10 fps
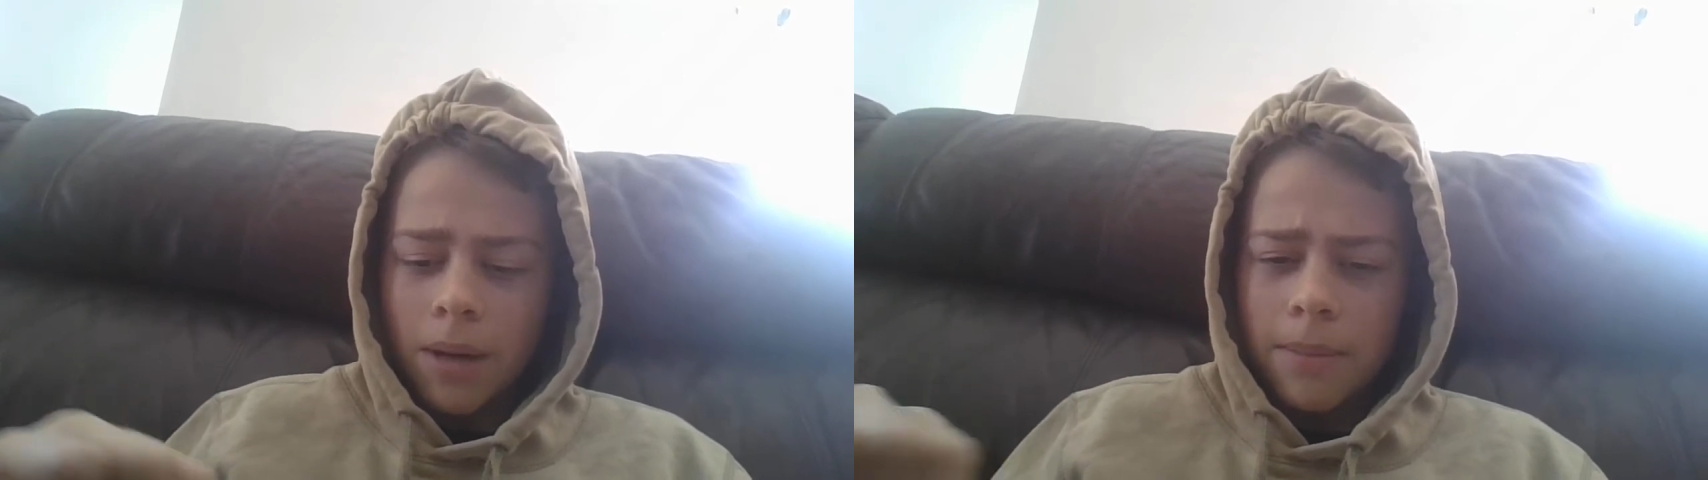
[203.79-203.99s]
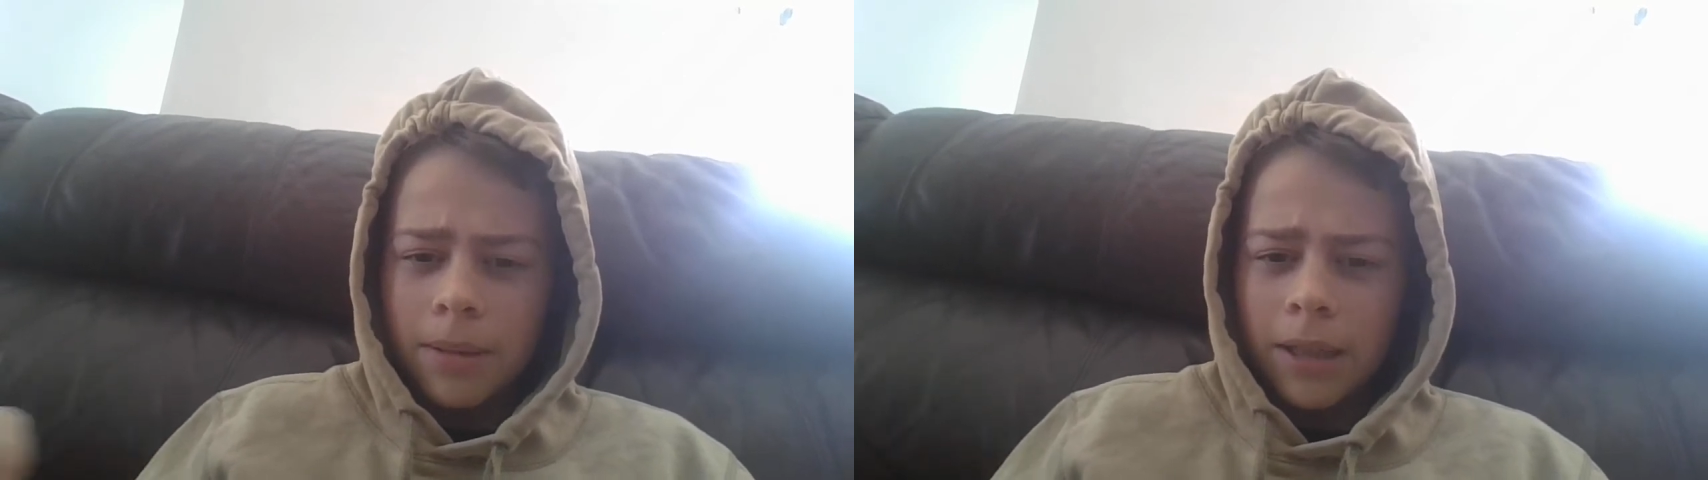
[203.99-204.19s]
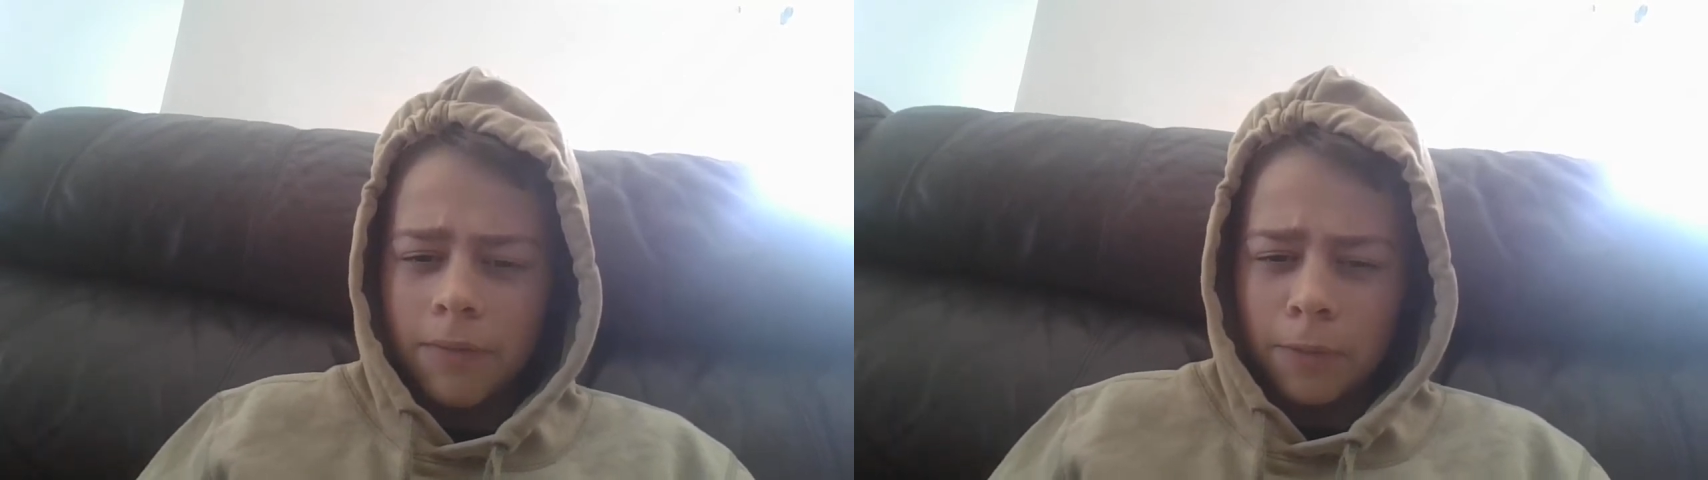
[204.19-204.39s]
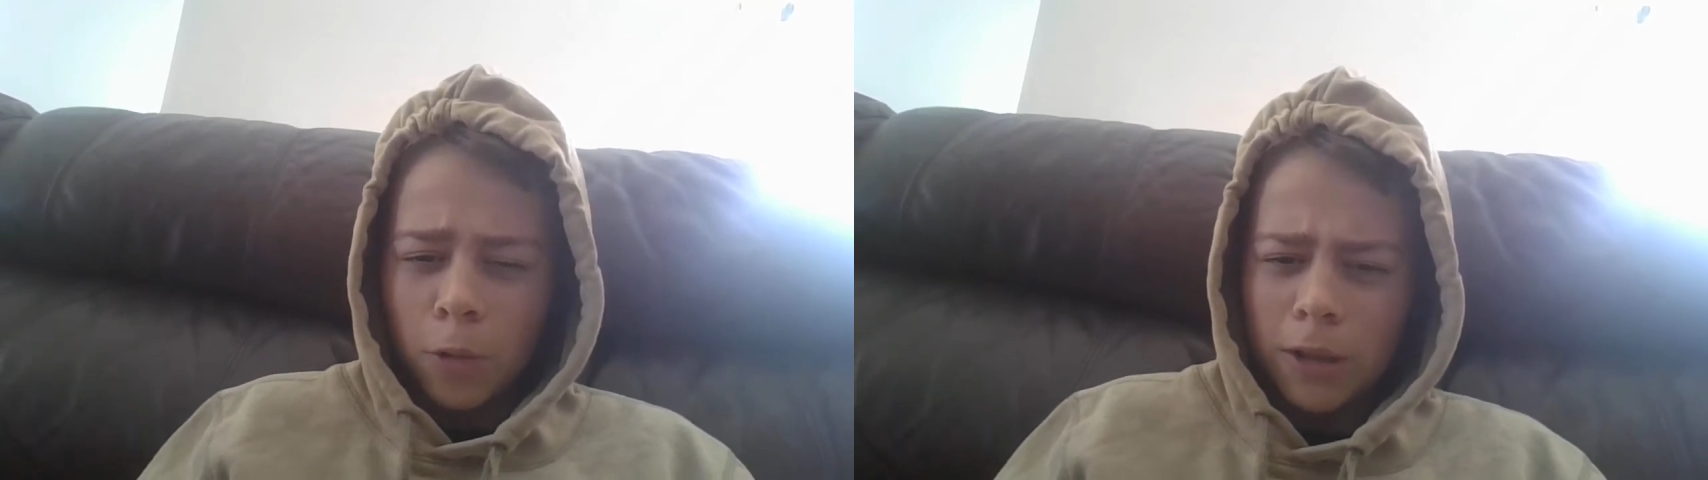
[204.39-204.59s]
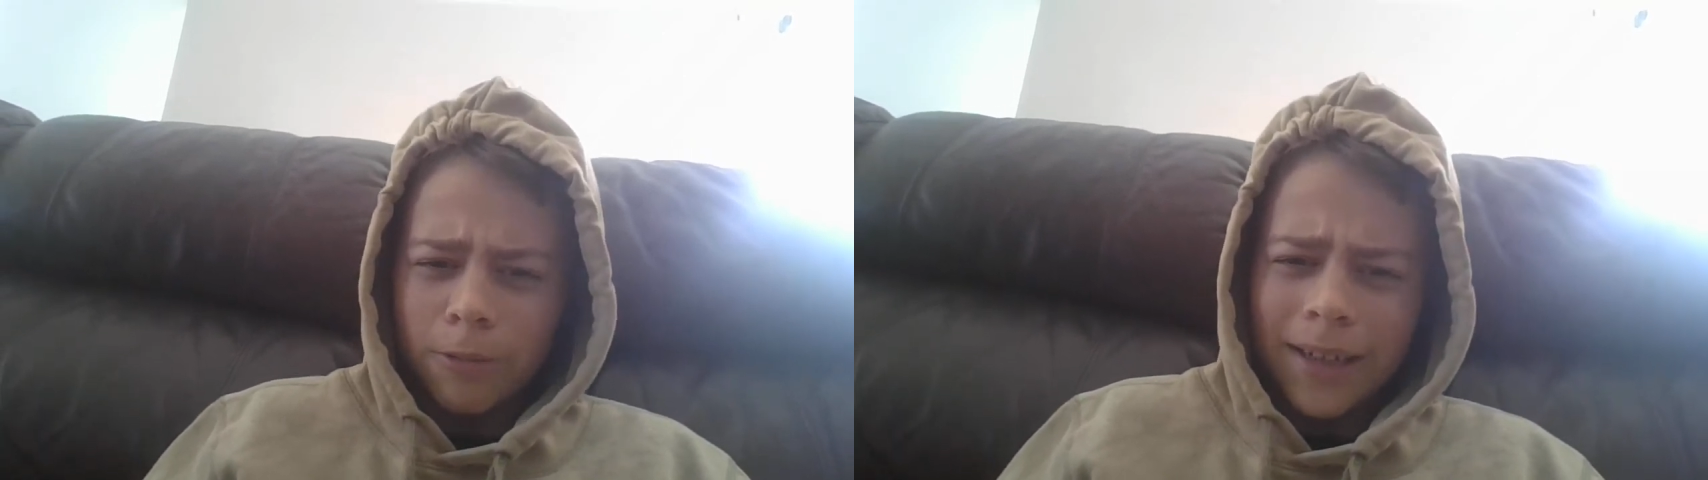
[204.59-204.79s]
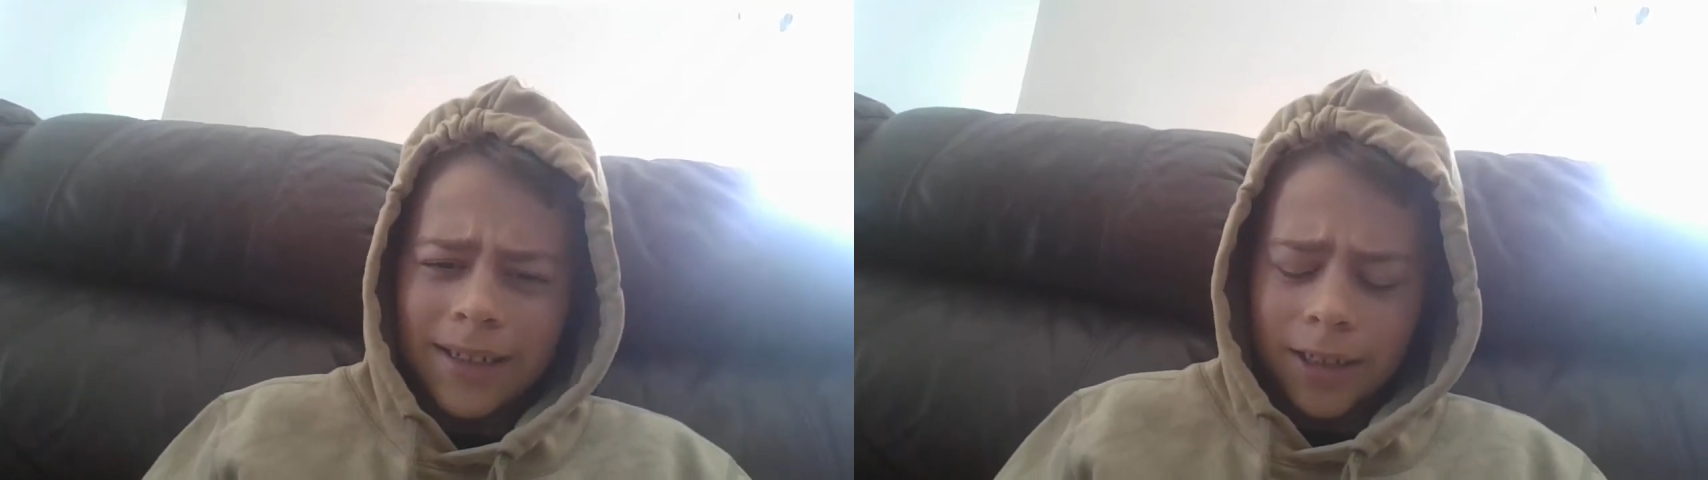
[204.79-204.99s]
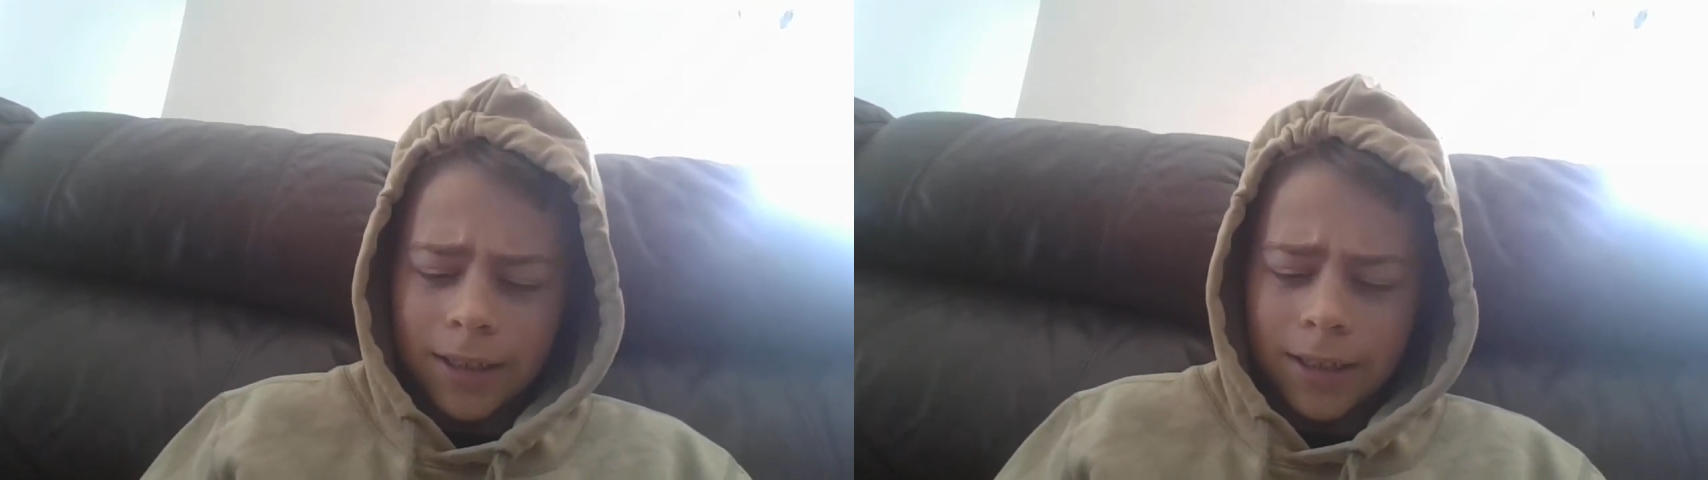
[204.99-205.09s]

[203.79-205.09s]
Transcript: Maybe give him one week.